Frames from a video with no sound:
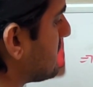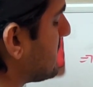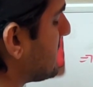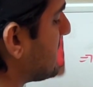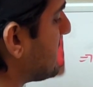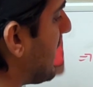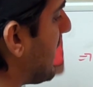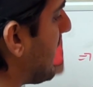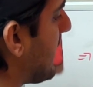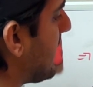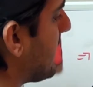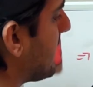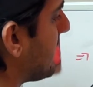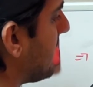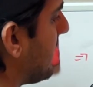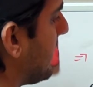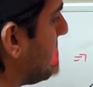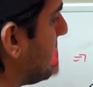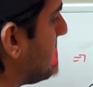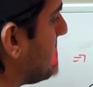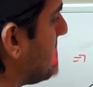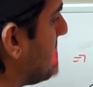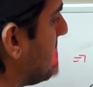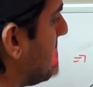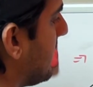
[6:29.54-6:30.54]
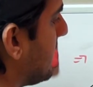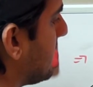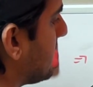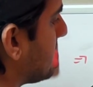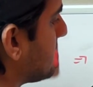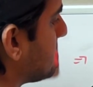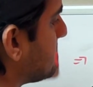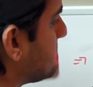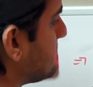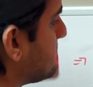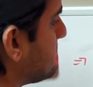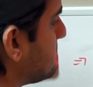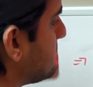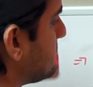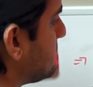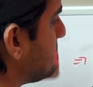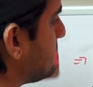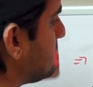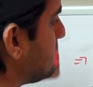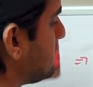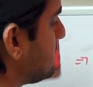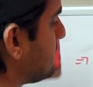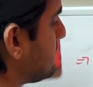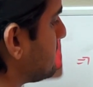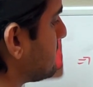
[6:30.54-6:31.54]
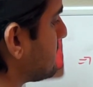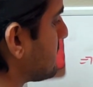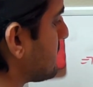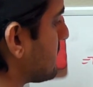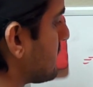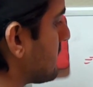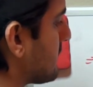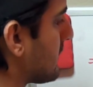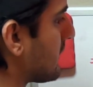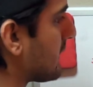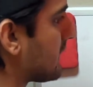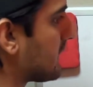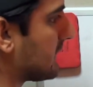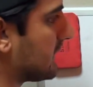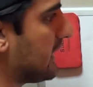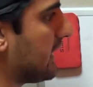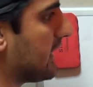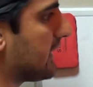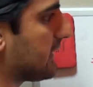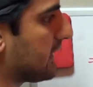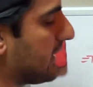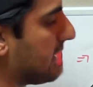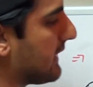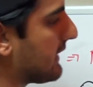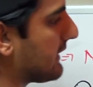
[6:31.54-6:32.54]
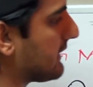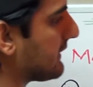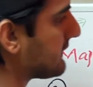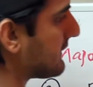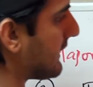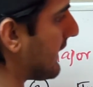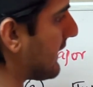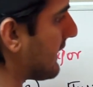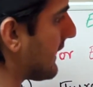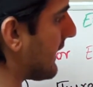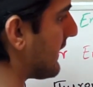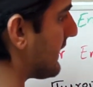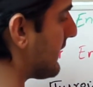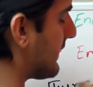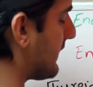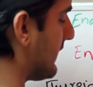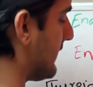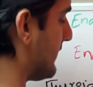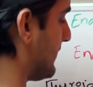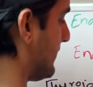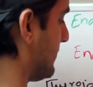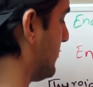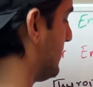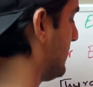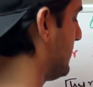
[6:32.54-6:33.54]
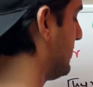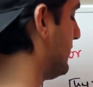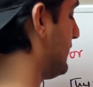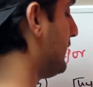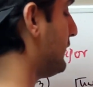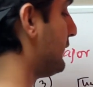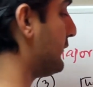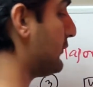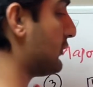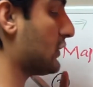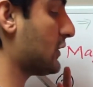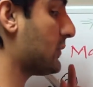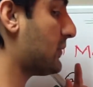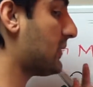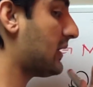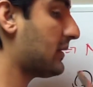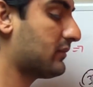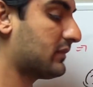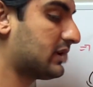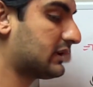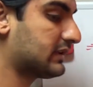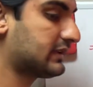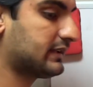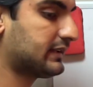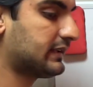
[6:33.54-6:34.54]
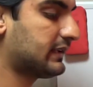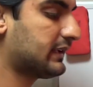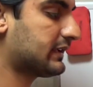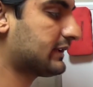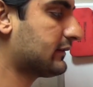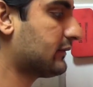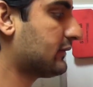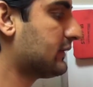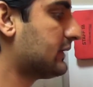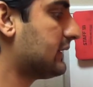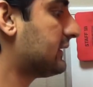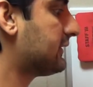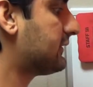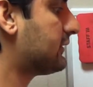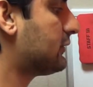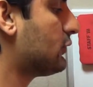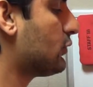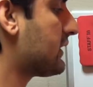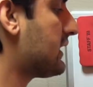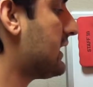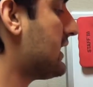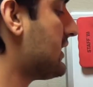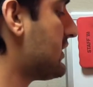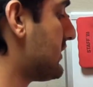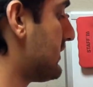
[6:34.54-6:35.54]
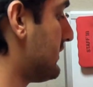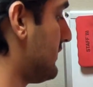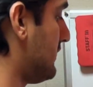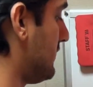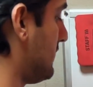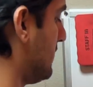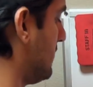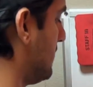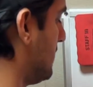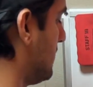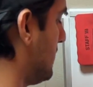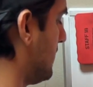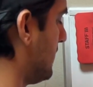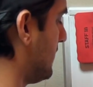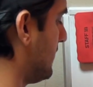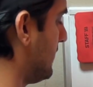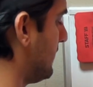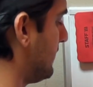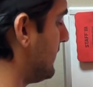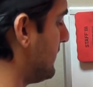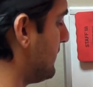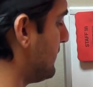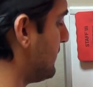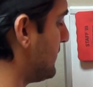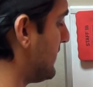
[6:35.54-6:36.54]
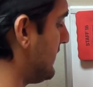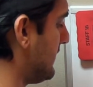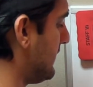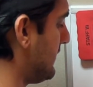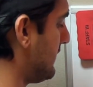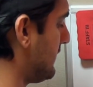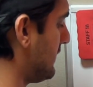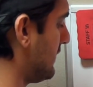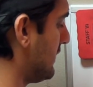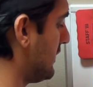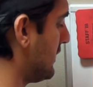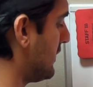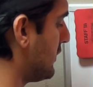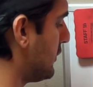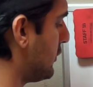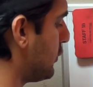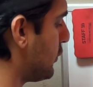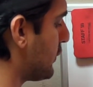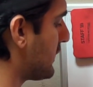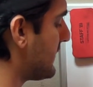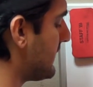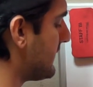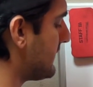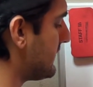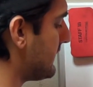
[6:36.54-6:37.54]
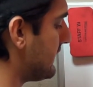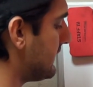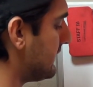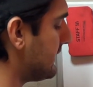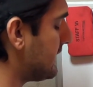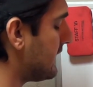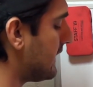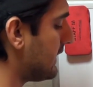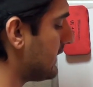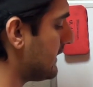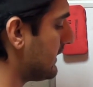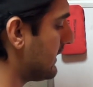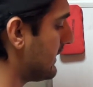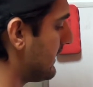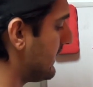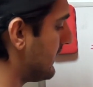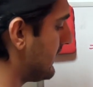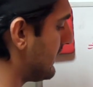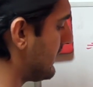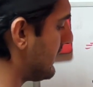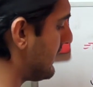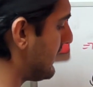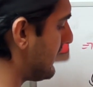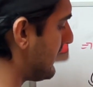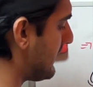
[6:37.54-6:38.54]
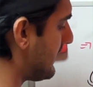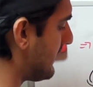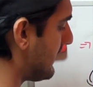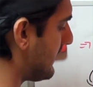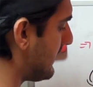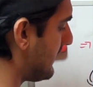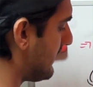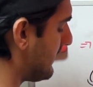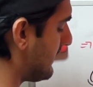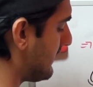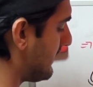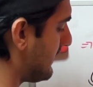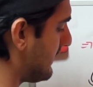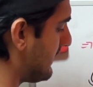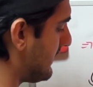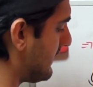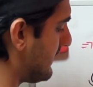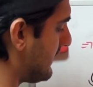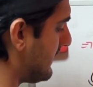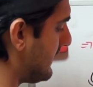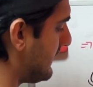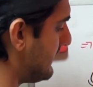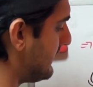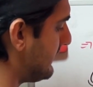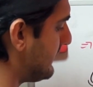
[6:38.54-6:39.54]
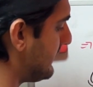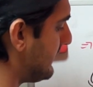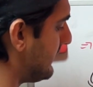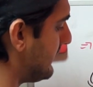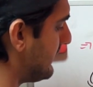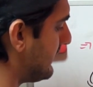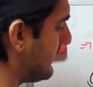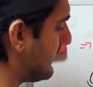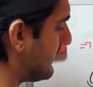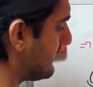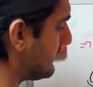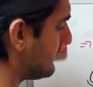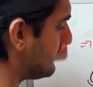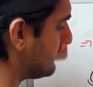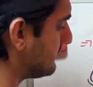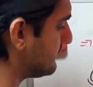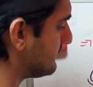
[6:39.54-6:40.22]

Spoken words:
Thyroid gland. Here is thyroid gland. If you remember, the neck is location simply located in the anterior